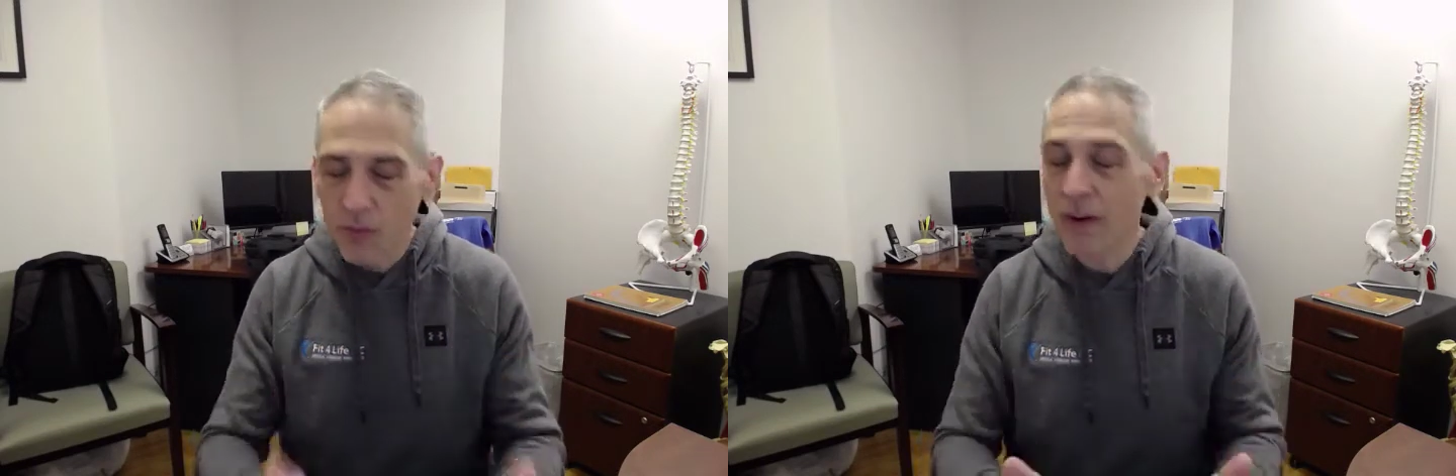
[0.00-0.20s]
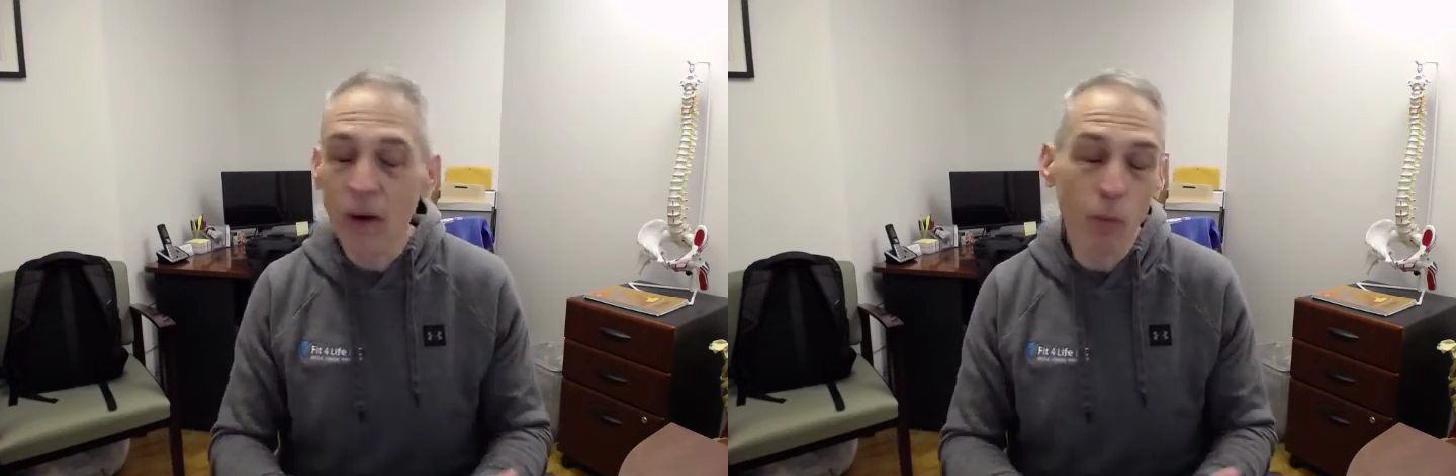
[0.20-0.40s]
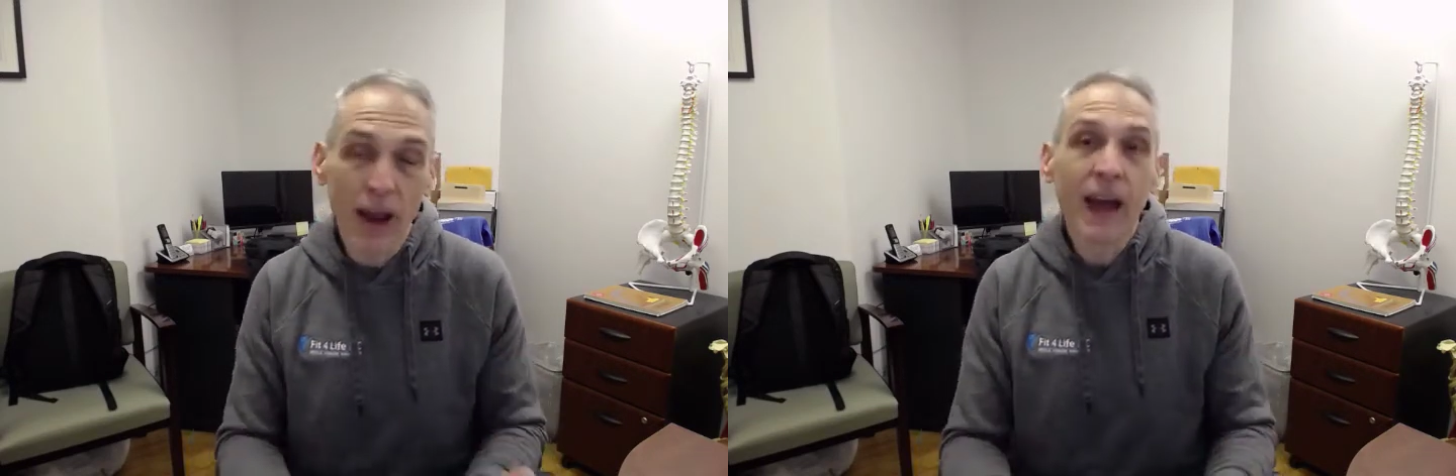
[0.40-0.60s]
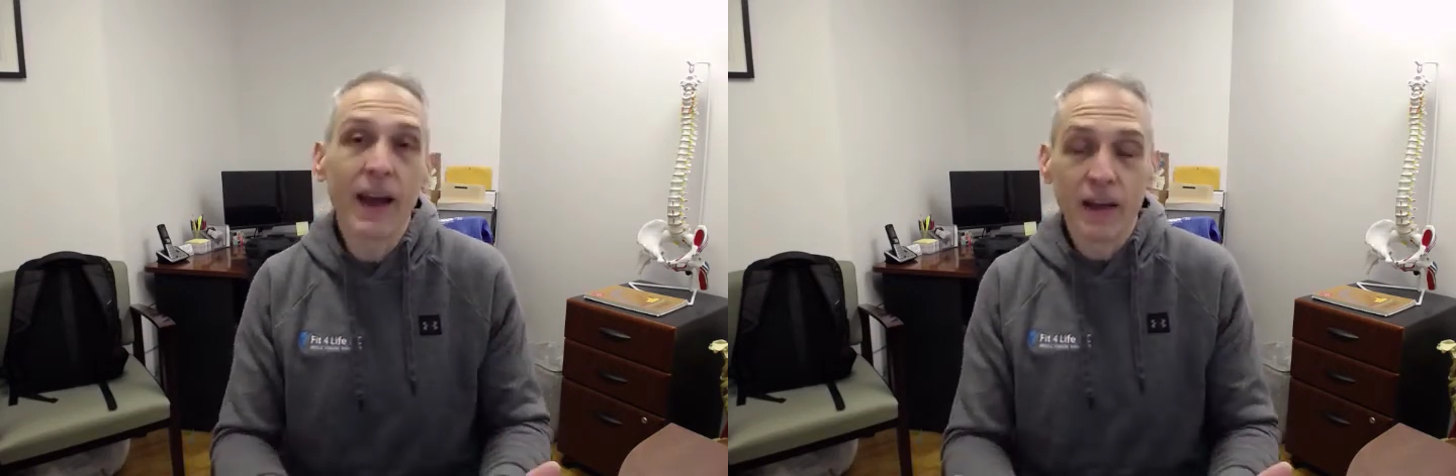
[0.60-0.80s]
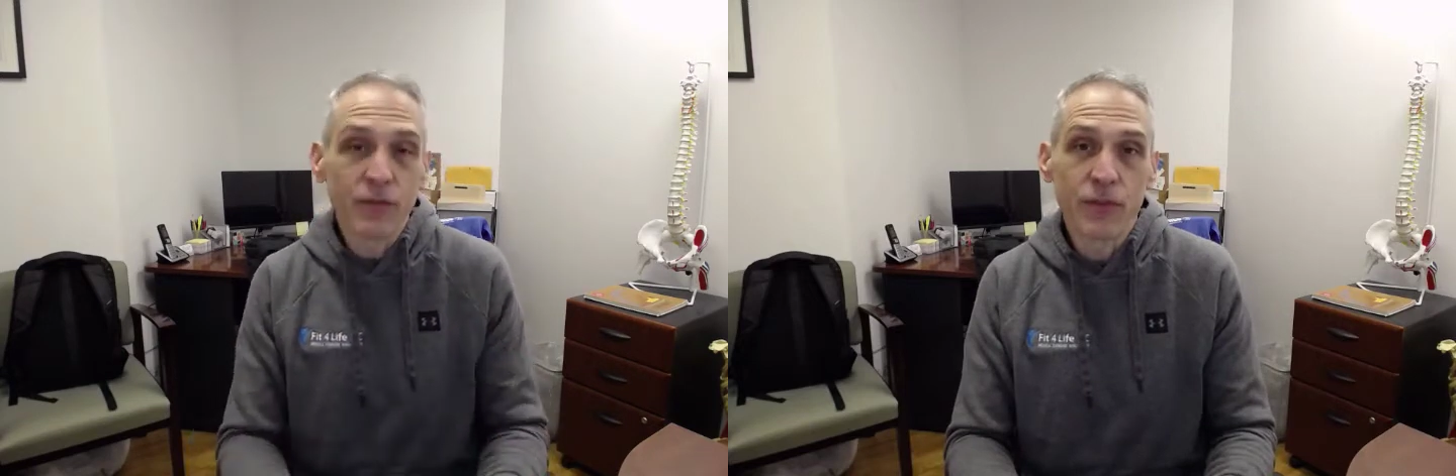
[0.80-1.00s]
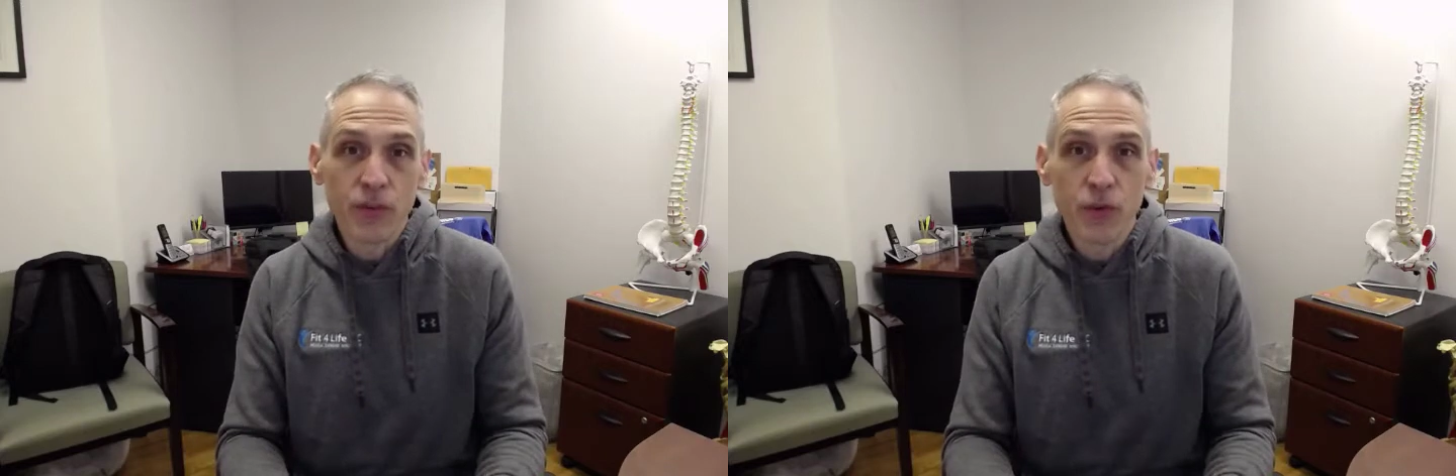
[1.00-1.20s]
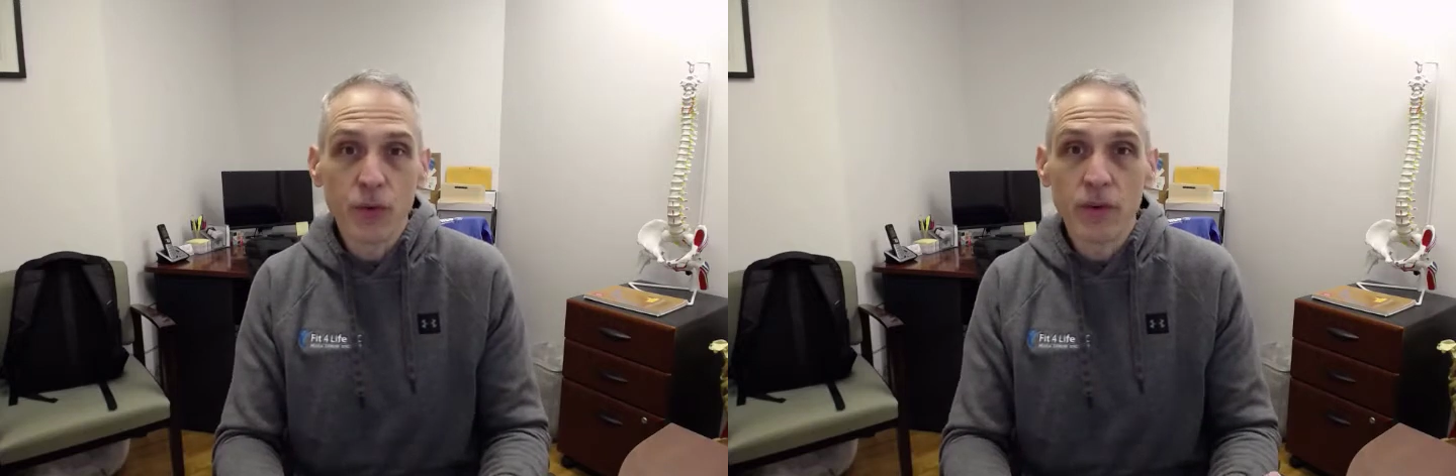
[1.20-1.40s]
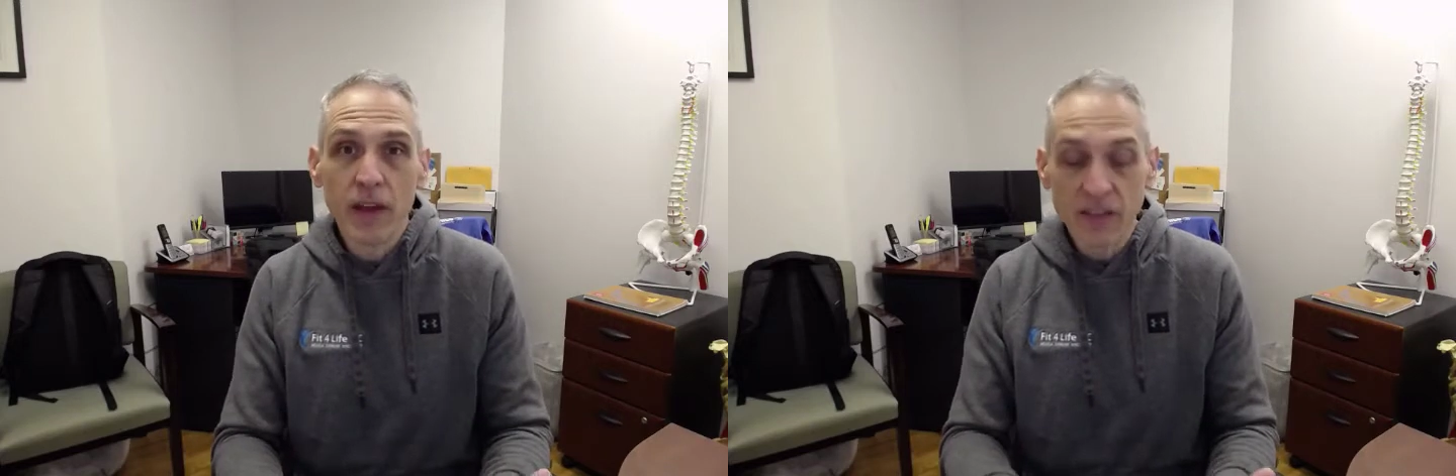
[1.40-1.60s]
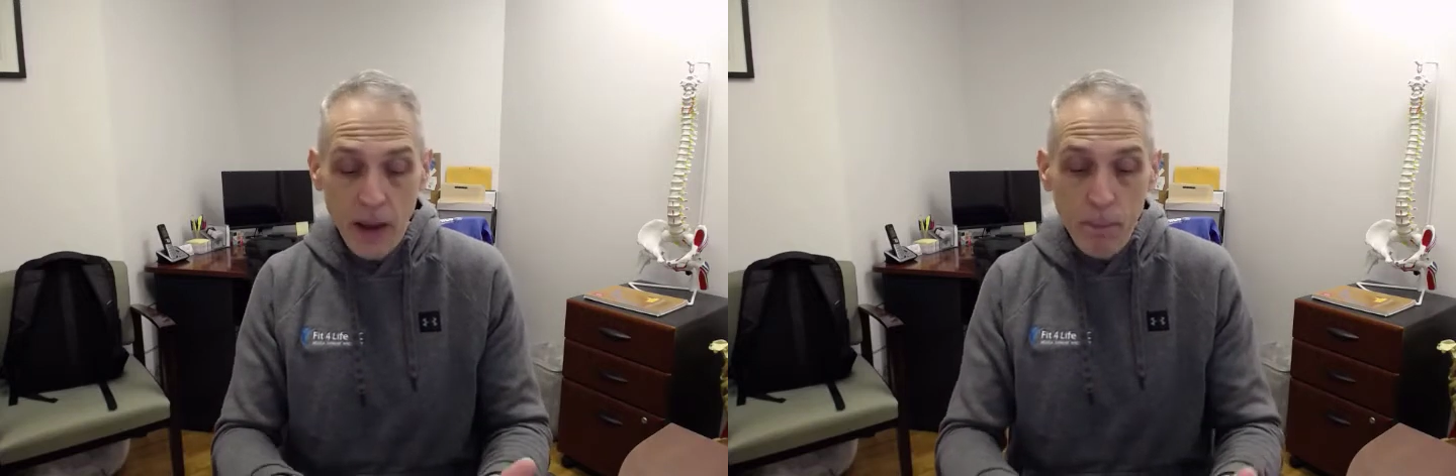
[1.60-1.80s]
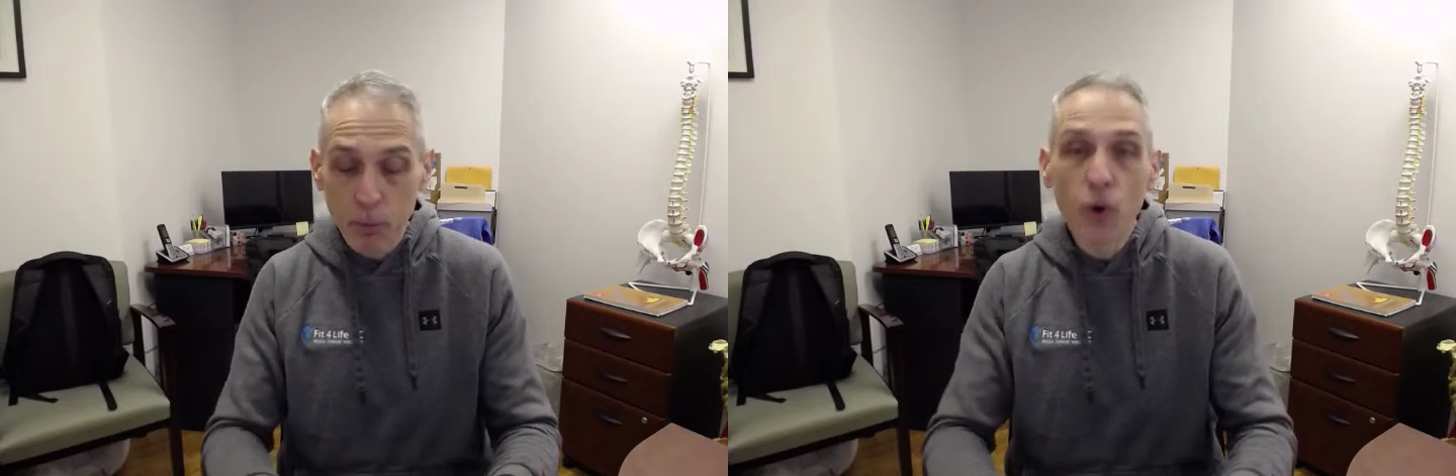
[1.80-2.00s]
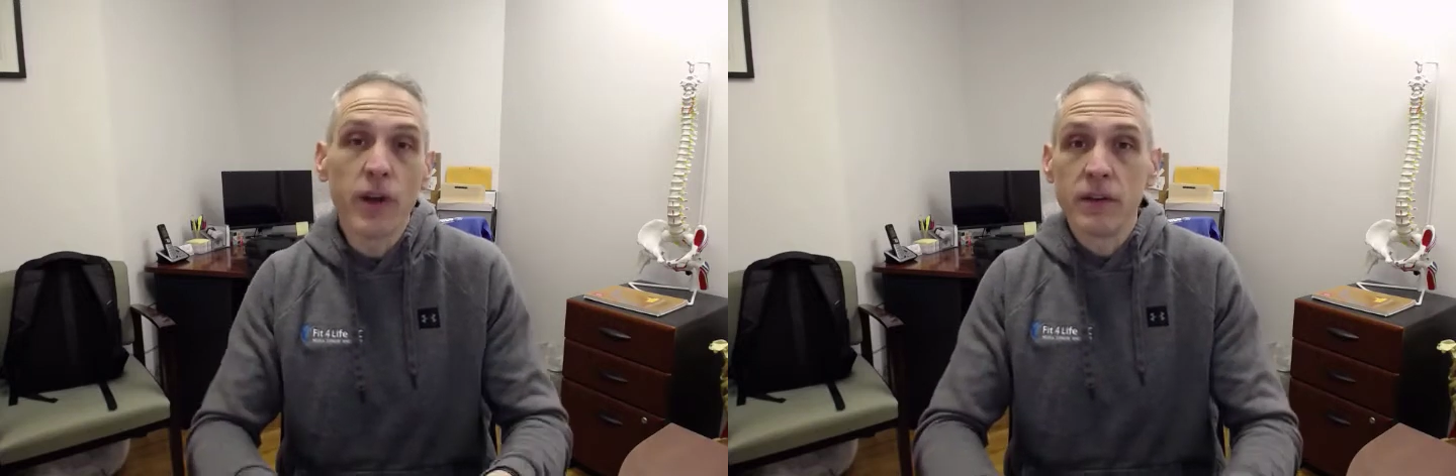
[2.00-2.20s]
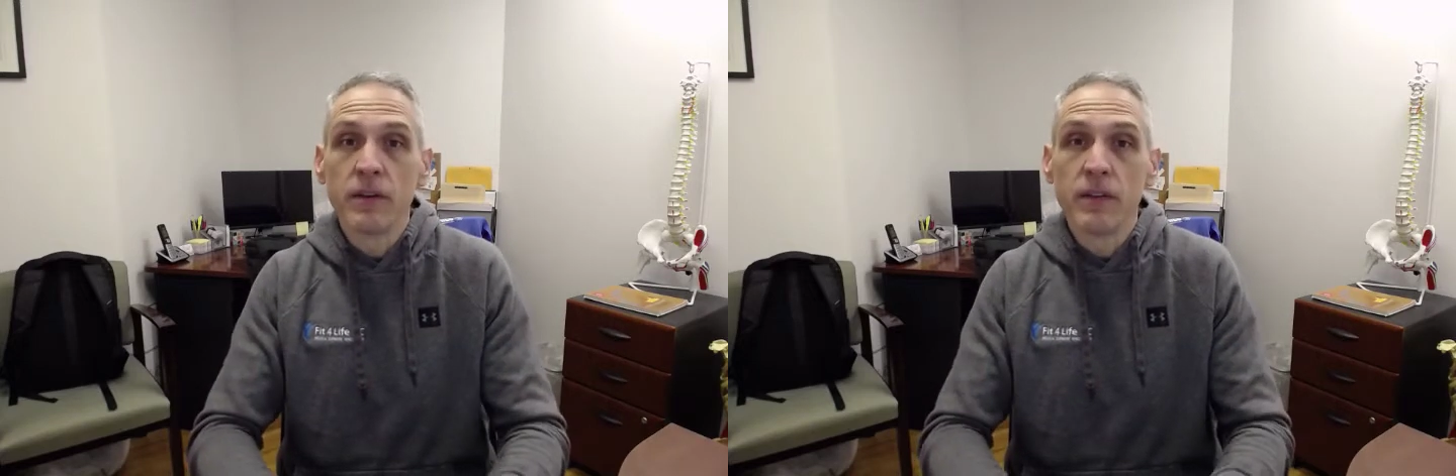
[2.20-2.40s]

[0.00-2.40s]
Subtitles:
what I often do is I put